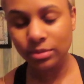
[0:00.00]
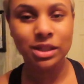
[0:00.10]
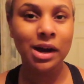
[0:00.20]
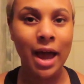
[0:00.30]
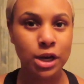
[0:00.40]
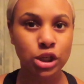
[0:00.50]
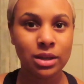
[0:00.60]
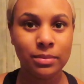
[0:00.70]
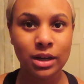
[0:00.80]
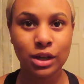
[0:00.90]
without
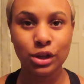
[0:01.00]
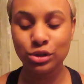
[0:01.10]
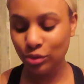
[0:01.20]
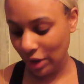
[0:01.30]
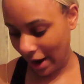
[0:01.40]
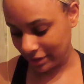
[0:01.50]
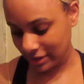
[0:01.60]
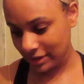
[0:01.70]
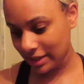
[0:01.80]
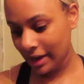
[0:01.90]
actually being in the
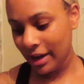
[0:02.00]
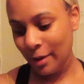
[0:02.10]
2000s.